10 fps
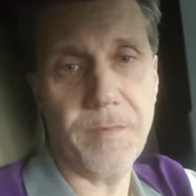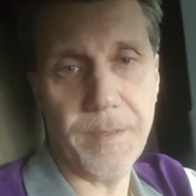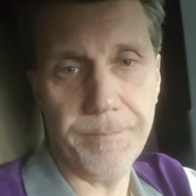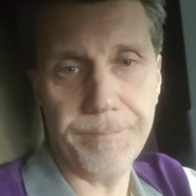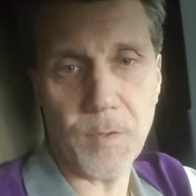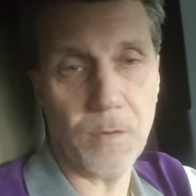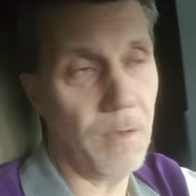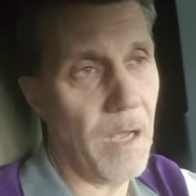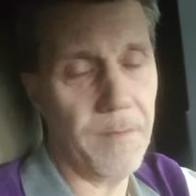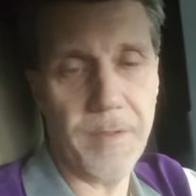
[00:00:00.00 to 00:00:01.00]
of them, or a
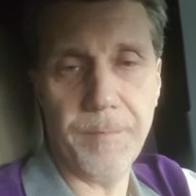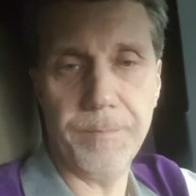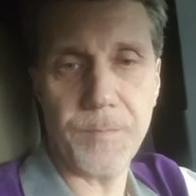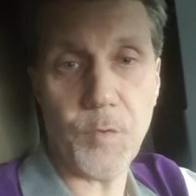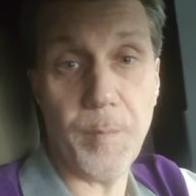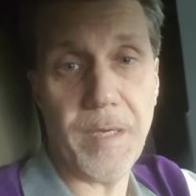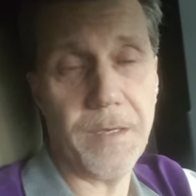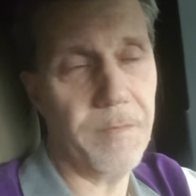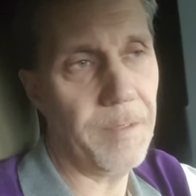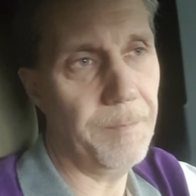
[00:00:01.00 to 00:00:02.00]
lot of them, too many
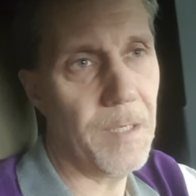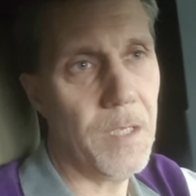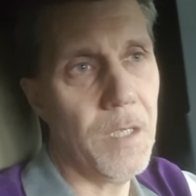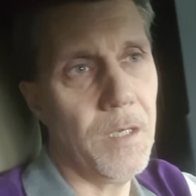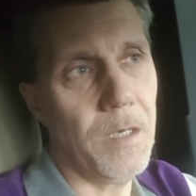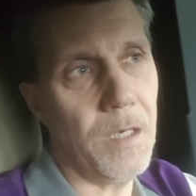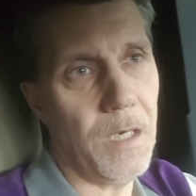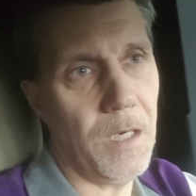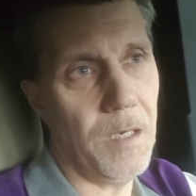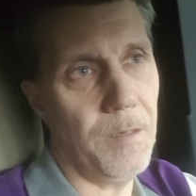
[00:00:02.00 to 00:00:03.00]
of them.
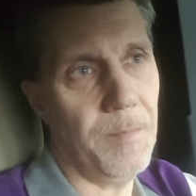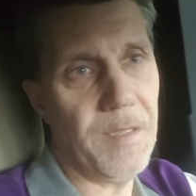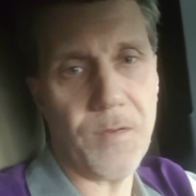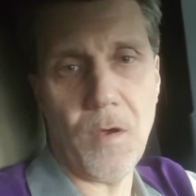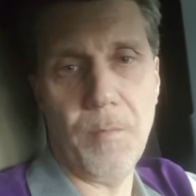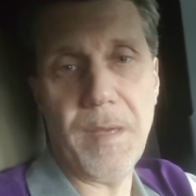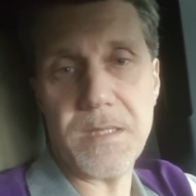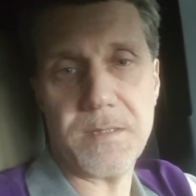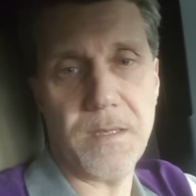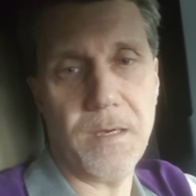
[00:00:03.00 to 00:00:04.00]
Um, it's all
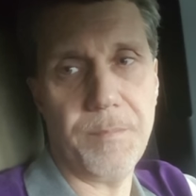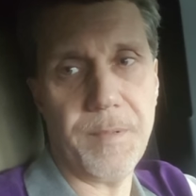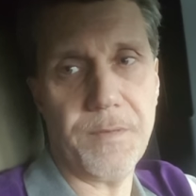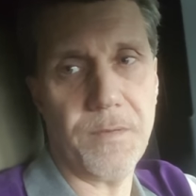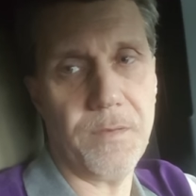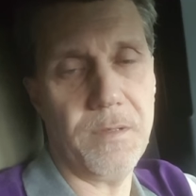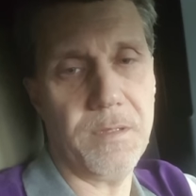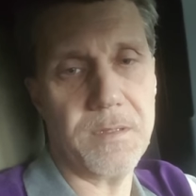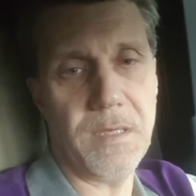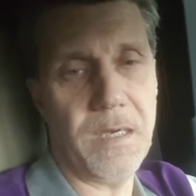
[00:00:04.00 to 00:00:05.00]
messed up. It's
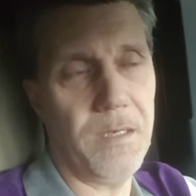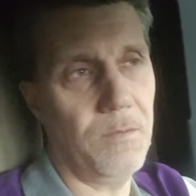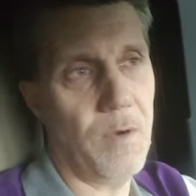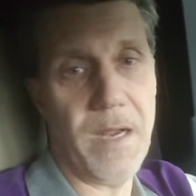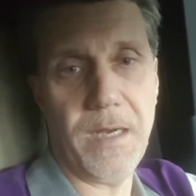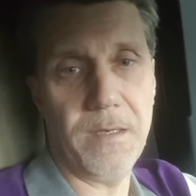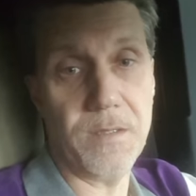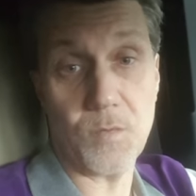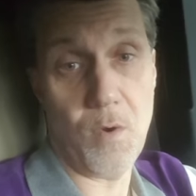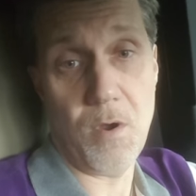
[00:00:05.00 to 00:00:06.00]
it's not right.
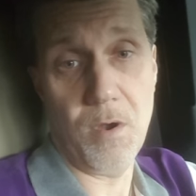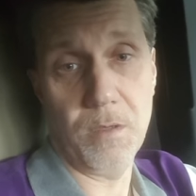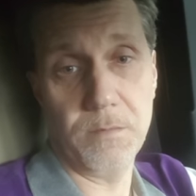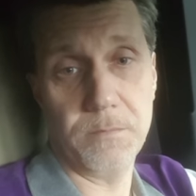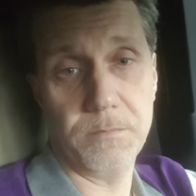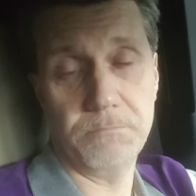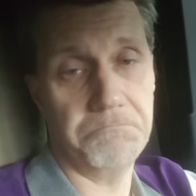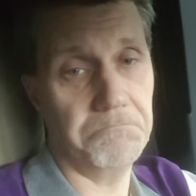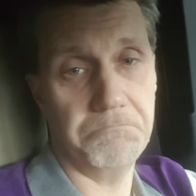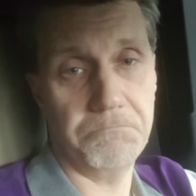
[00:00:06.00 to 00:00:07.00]
It's wrong.
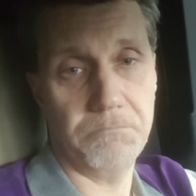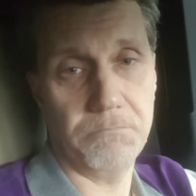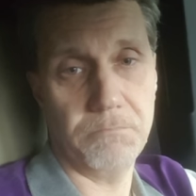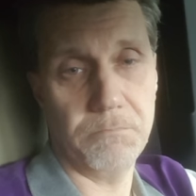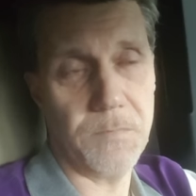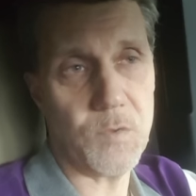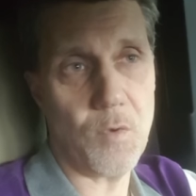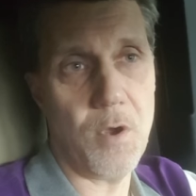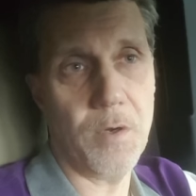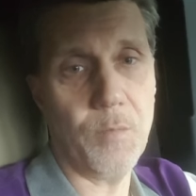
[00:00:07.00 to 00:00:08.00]
It's
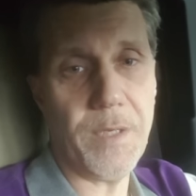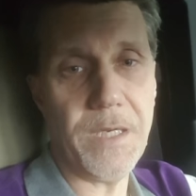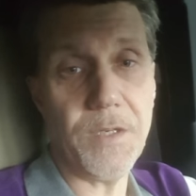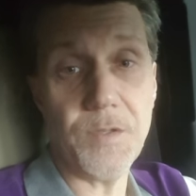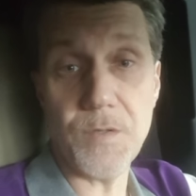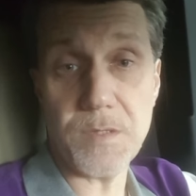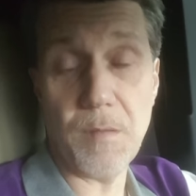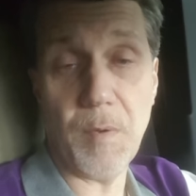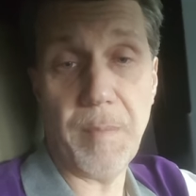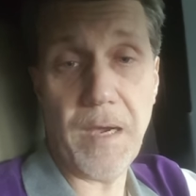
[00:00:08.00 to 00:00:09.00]
wrong, and we need to do
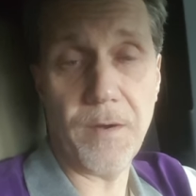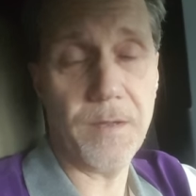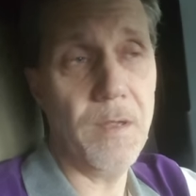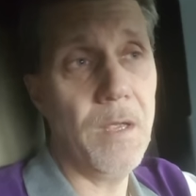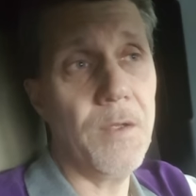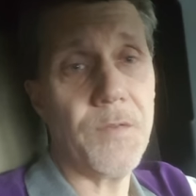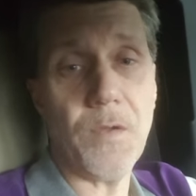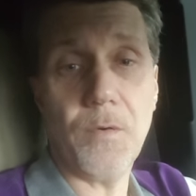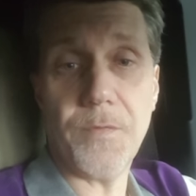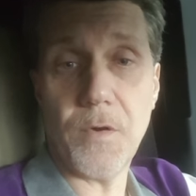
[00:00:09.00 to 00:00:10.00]
something about it.
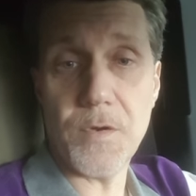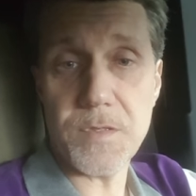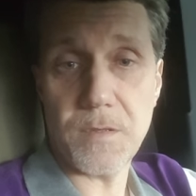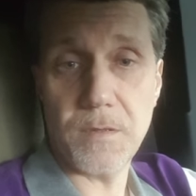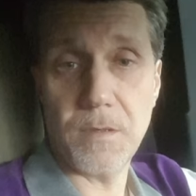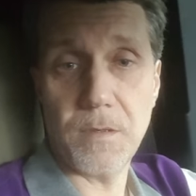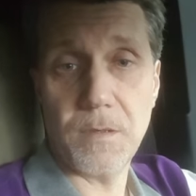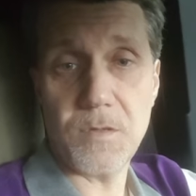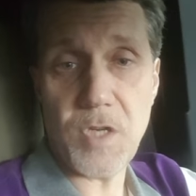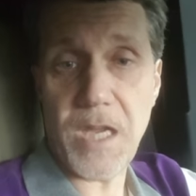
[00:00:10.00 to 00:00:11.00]
So first,
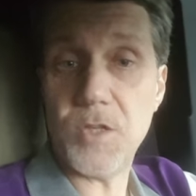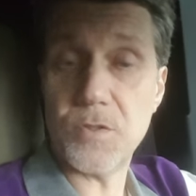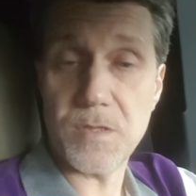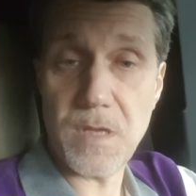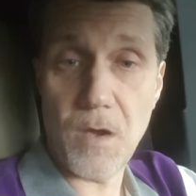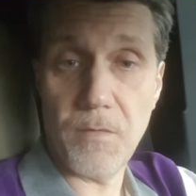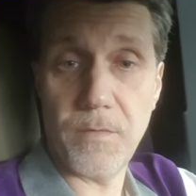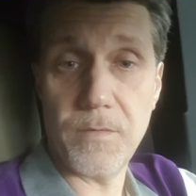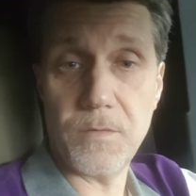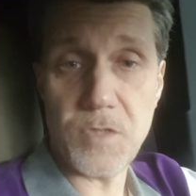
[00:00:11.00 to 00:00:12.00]
change yourself.
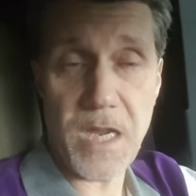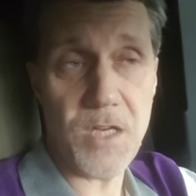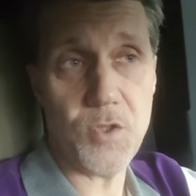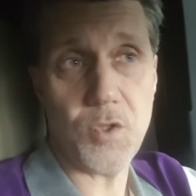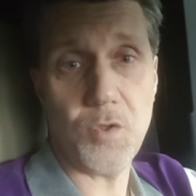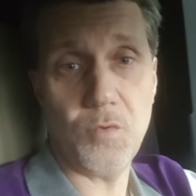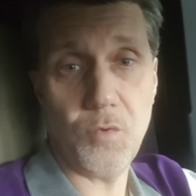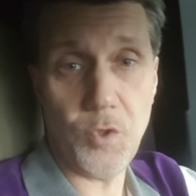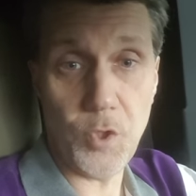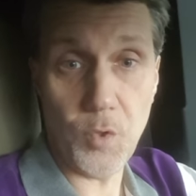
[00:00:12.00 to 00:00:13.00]
Change
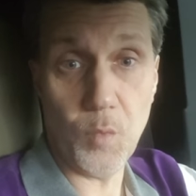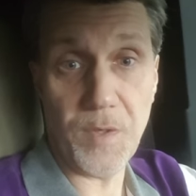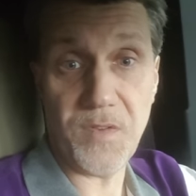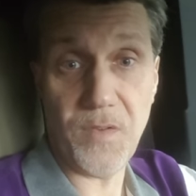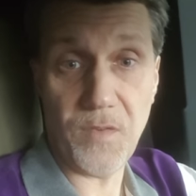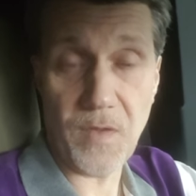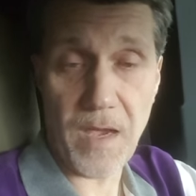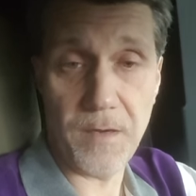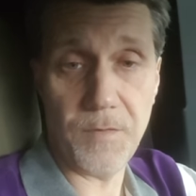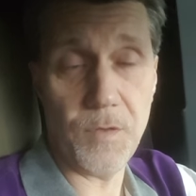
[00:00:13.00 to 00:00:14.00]
you, what's
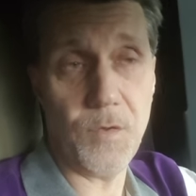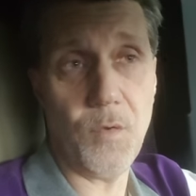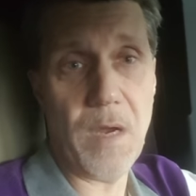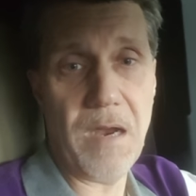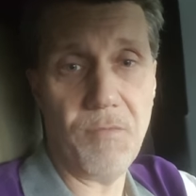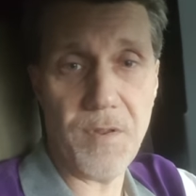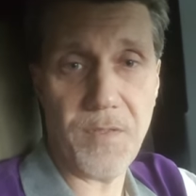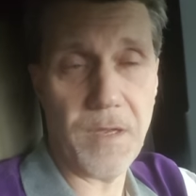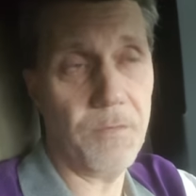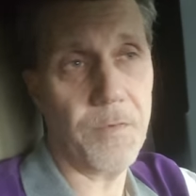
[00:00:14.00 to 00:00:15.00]
inside of you. Do
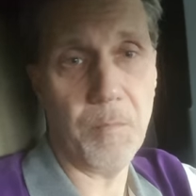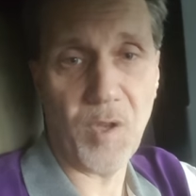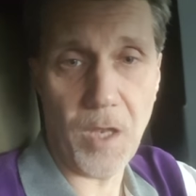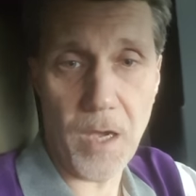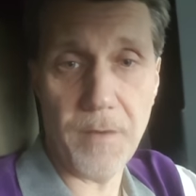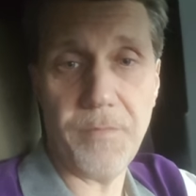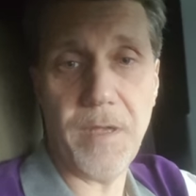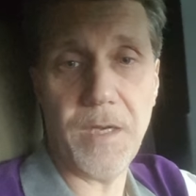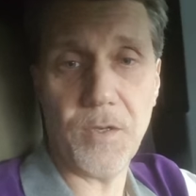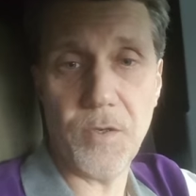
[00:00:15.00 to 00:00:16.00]
everything from love
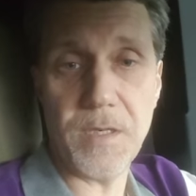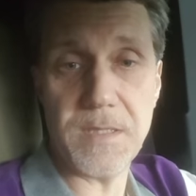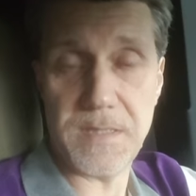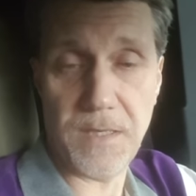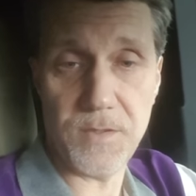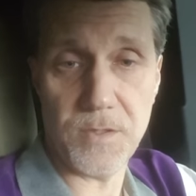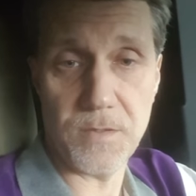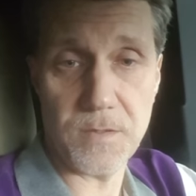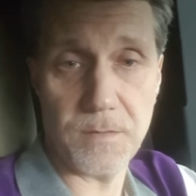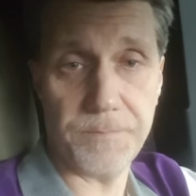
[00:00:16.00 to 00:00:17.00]
and good
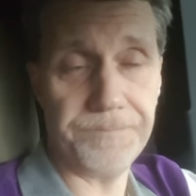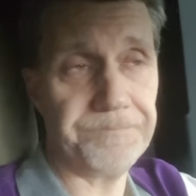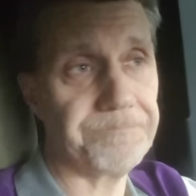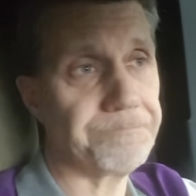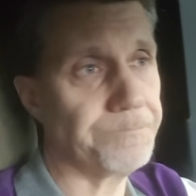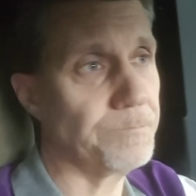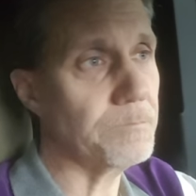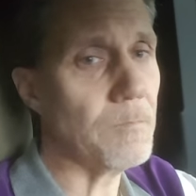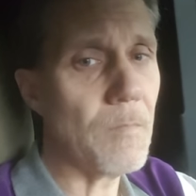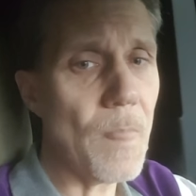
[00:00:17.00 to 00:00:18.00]
intentions.
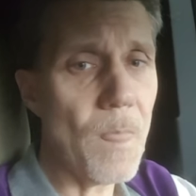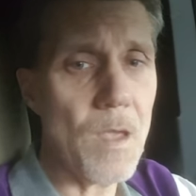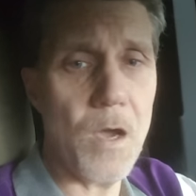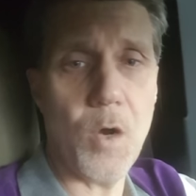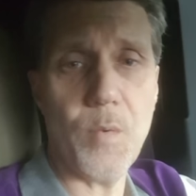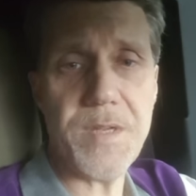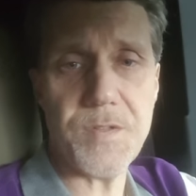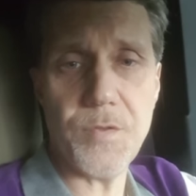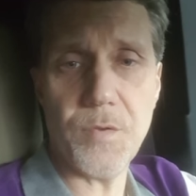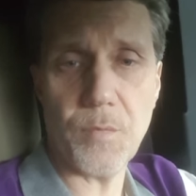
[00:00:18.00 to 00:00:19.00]
Always
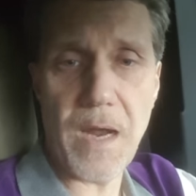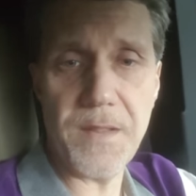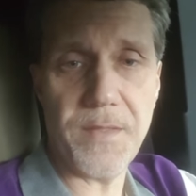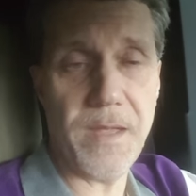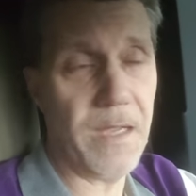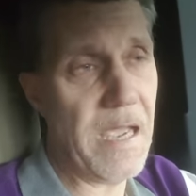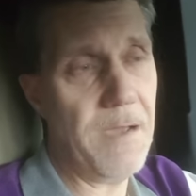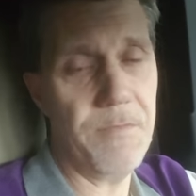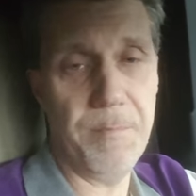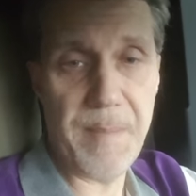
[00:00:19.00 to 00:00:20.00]
do the right thing.
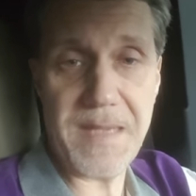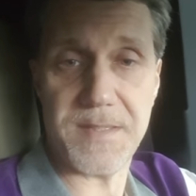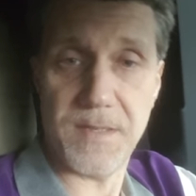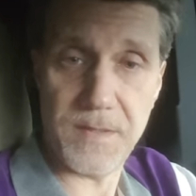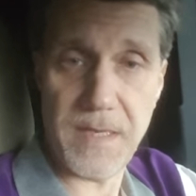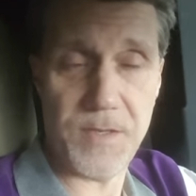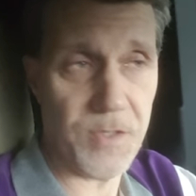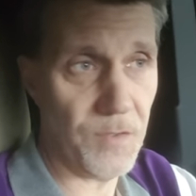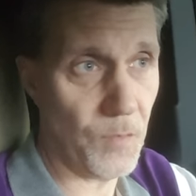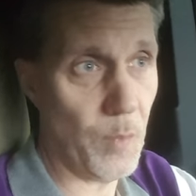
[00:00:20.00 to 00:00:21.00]
Have the best
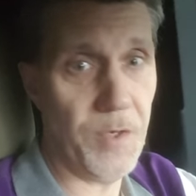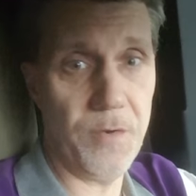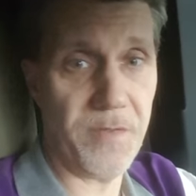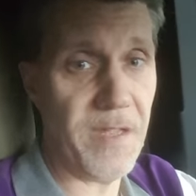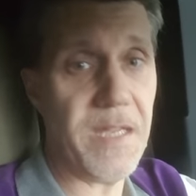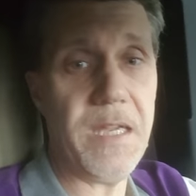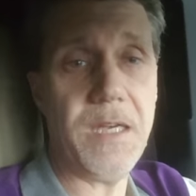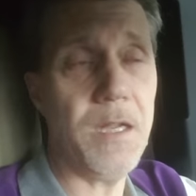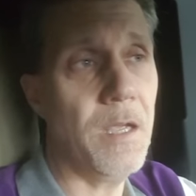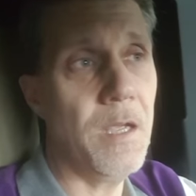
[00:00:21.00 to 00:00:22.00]
intentions when you're
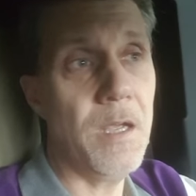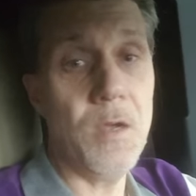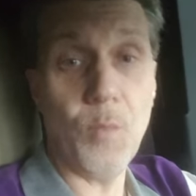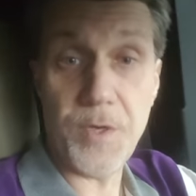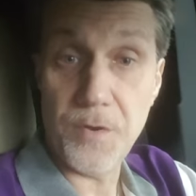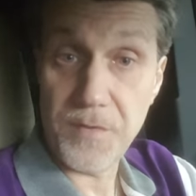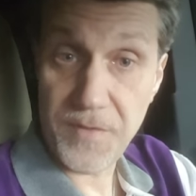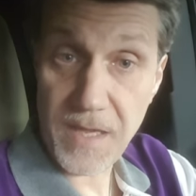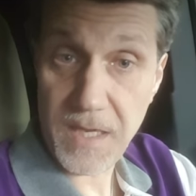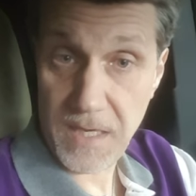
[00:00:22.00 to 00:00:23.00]
thinking, when you're
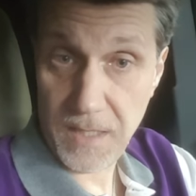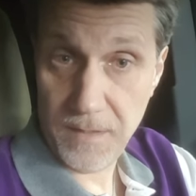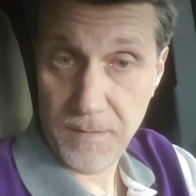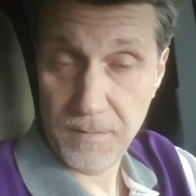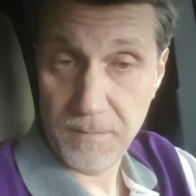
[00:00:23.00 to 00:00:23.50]
thinking,